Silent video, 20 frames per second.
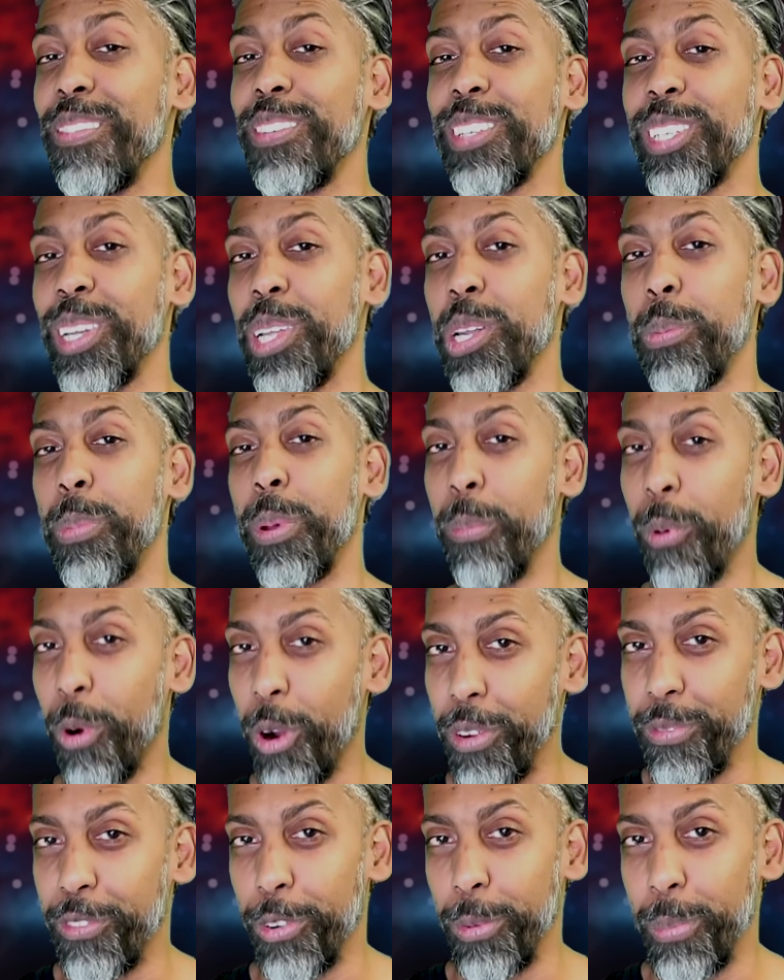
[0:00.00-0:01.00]
us a little bit
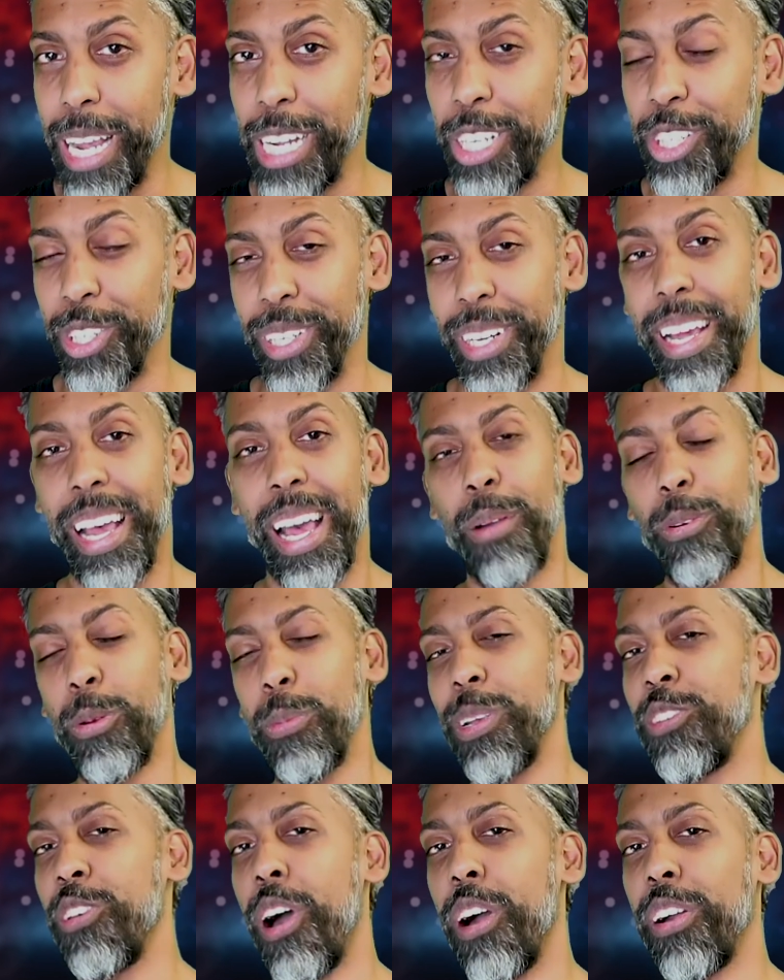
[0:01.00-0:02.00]
more information, I'm
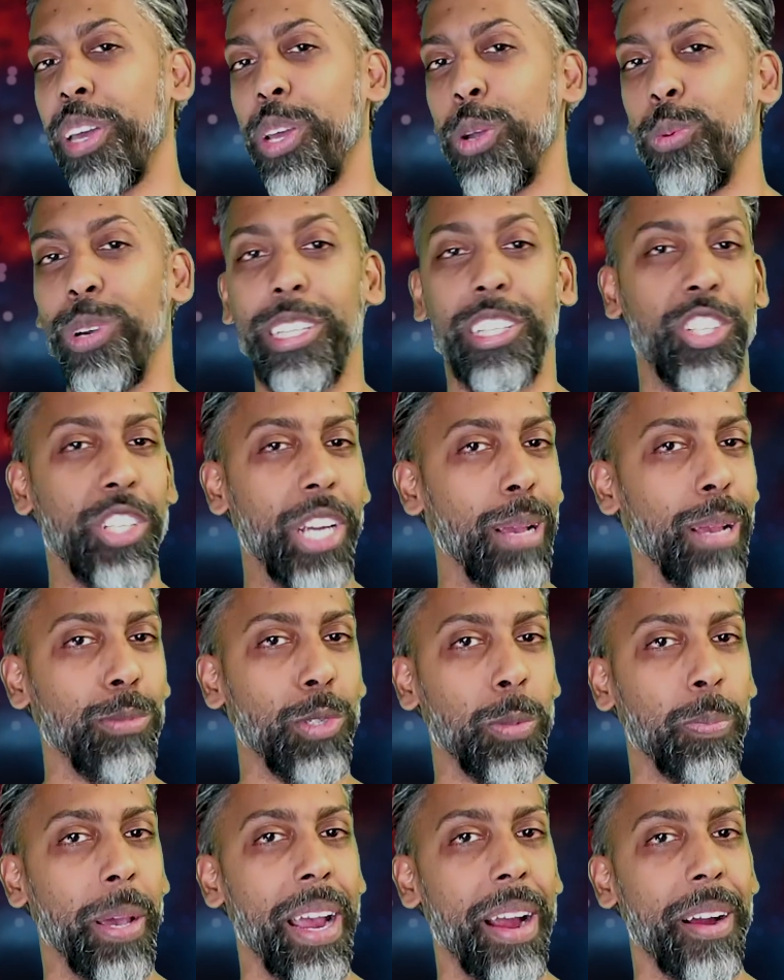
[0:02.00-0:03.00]
going to be talking with
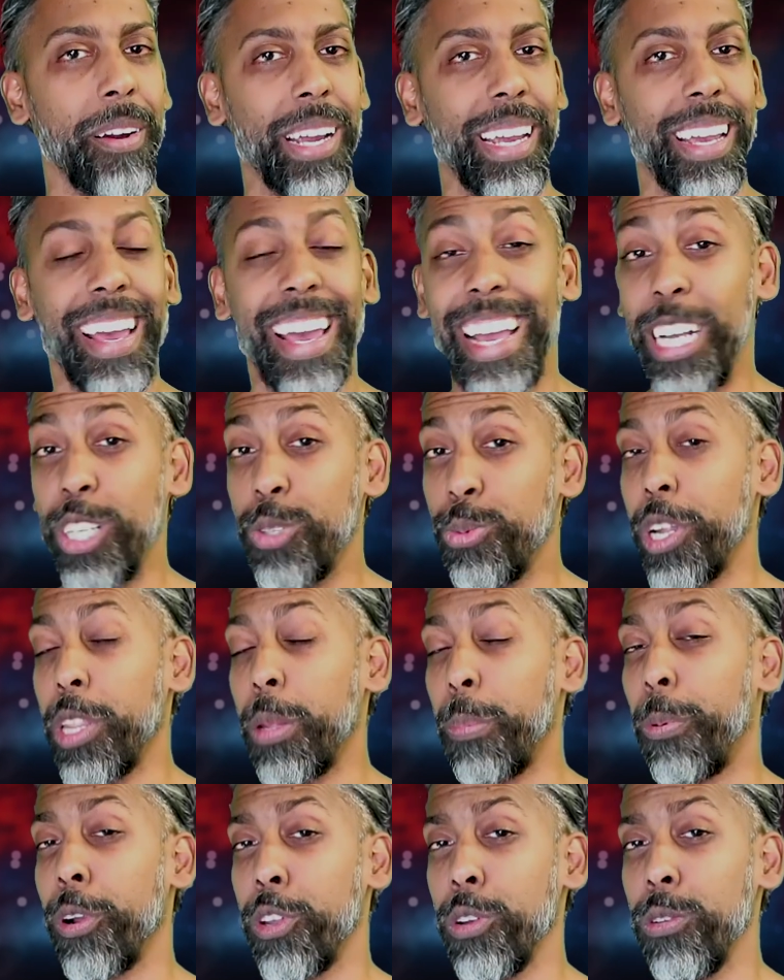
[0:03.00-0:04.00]
James Perry. He's one of
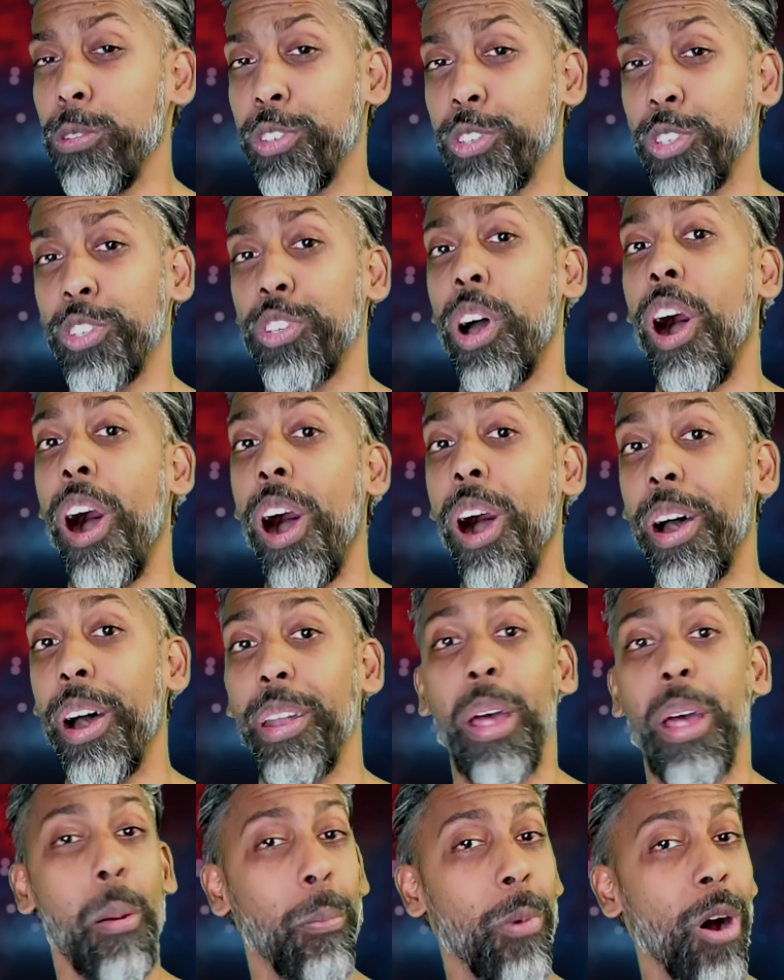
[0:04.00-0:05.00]
the producers
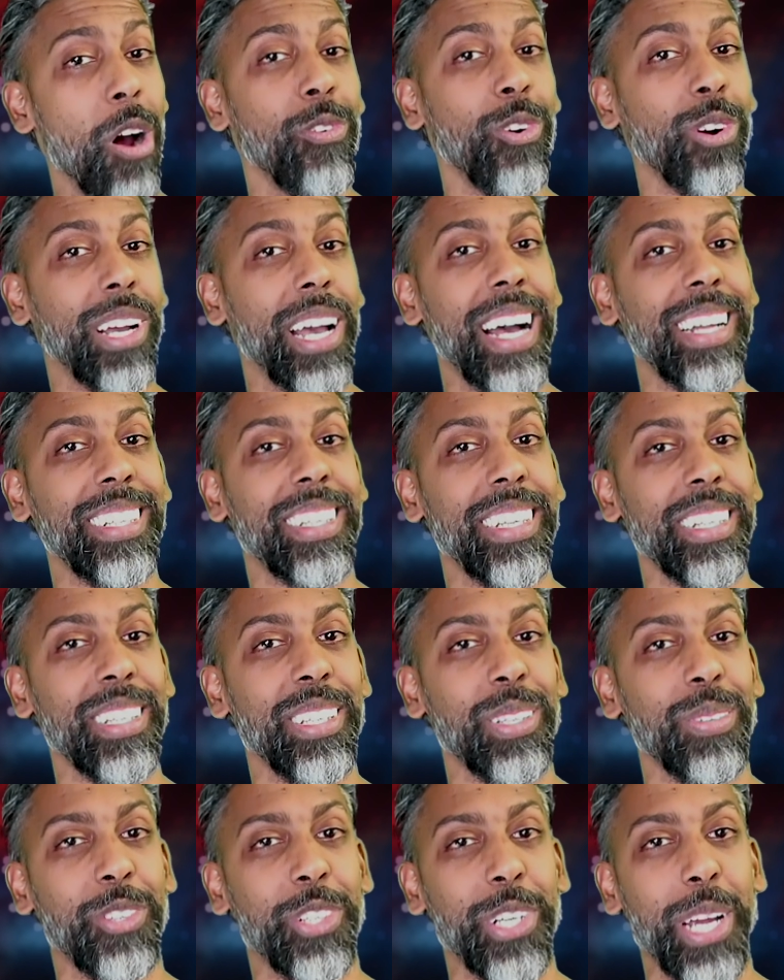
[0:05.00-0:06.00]
on Marvel
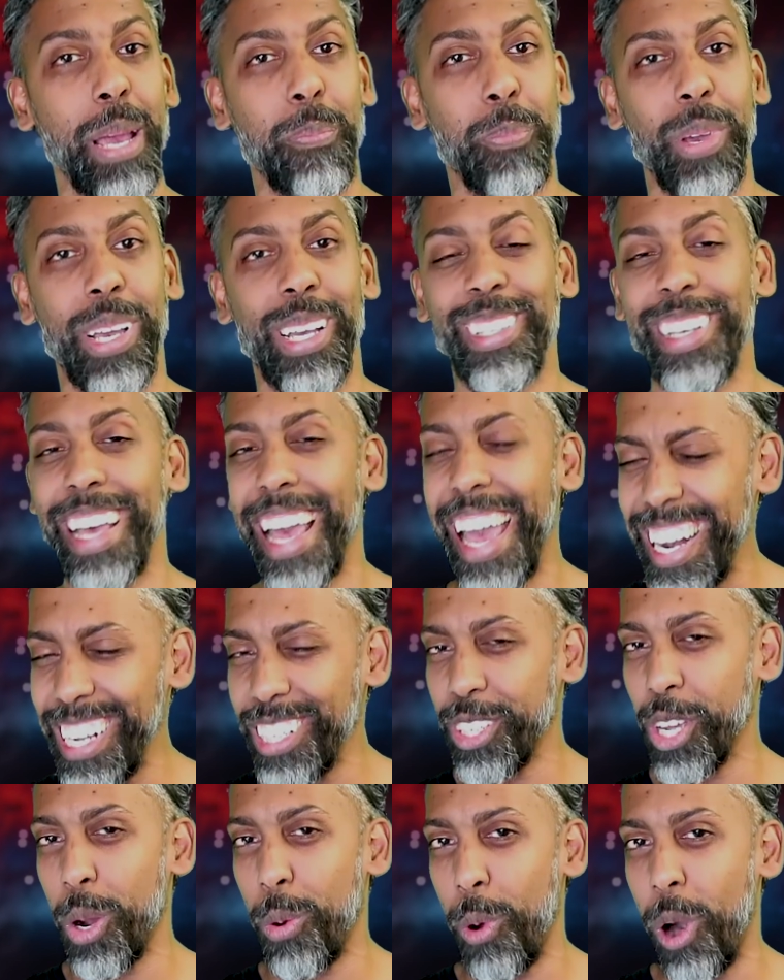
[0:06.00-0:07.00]
Contest of Champions, and
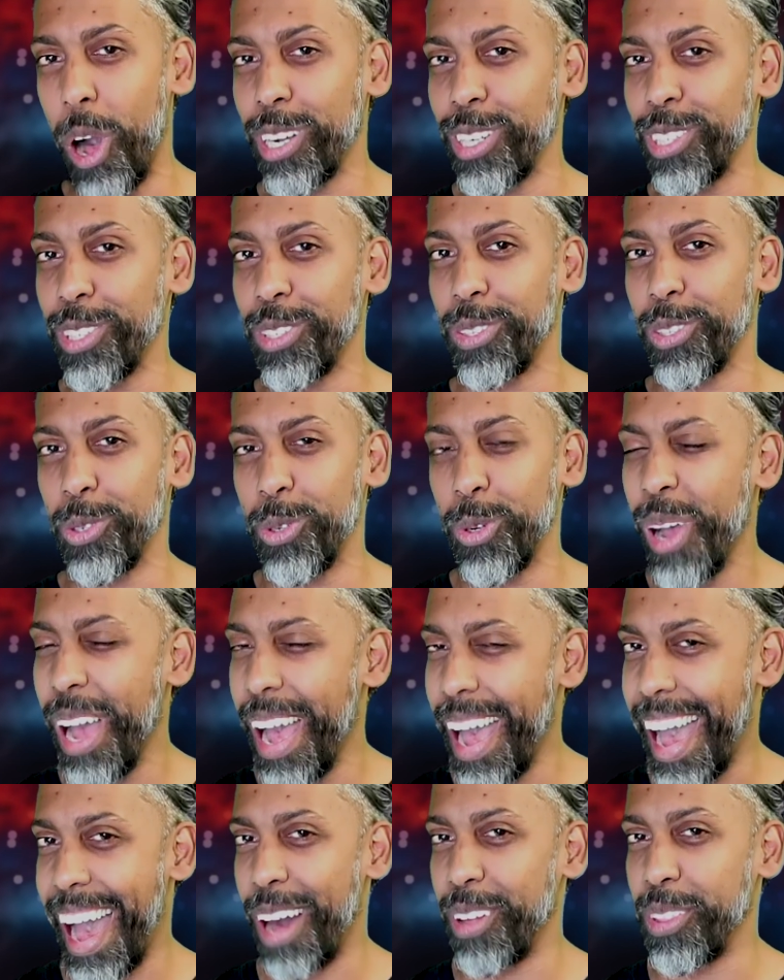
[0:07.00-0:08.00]
he's going to walk us through
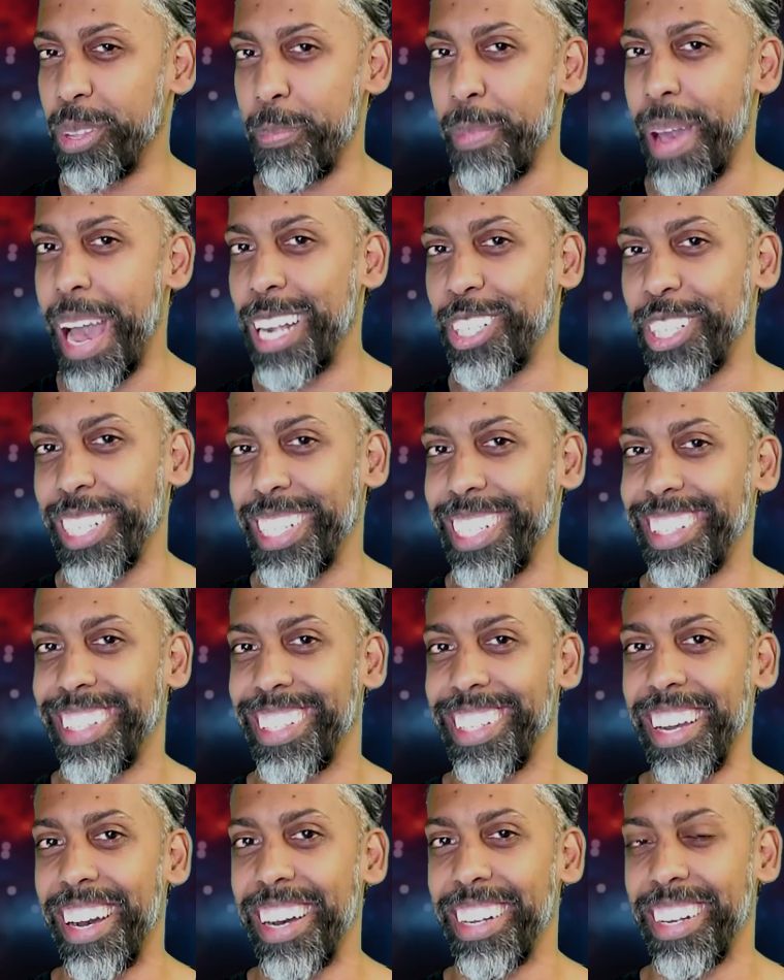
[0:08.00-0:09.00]
how the magic
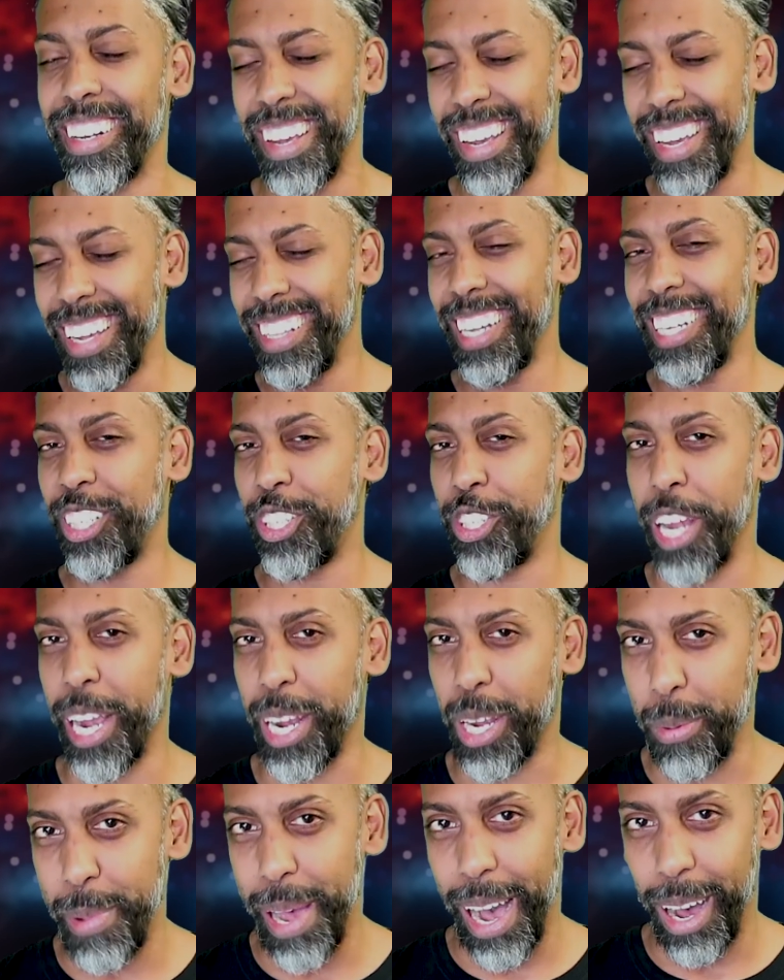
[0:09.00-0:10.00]
is done. Let's
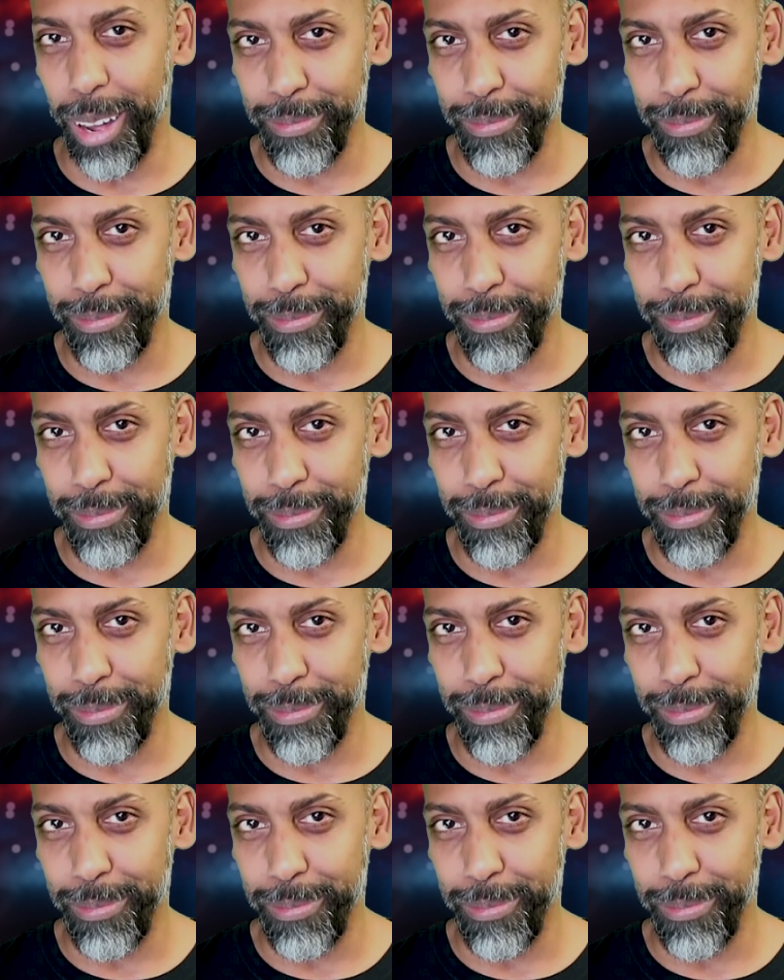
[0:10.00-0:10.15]
check him out.